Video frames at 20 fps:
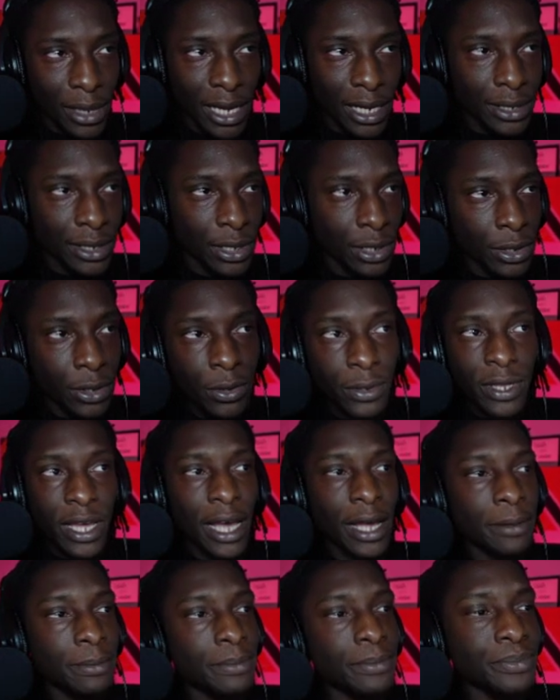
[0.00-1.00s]
And to do
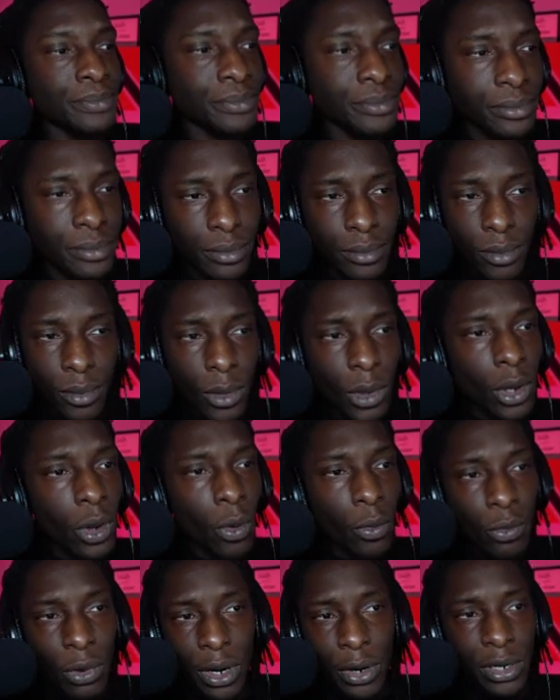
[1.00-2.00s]
that,
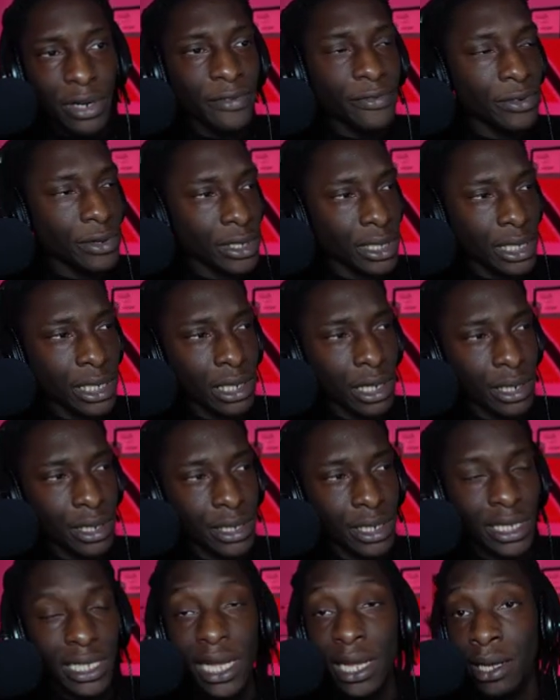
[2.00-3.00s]
we're going to first need to
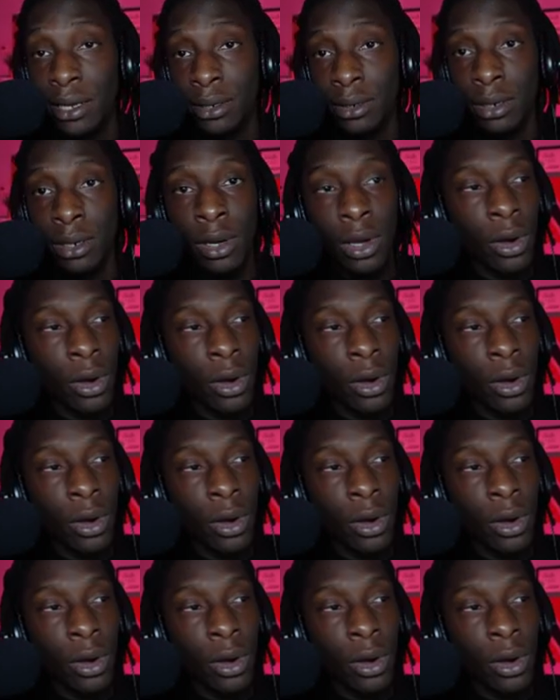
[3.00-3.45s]
understand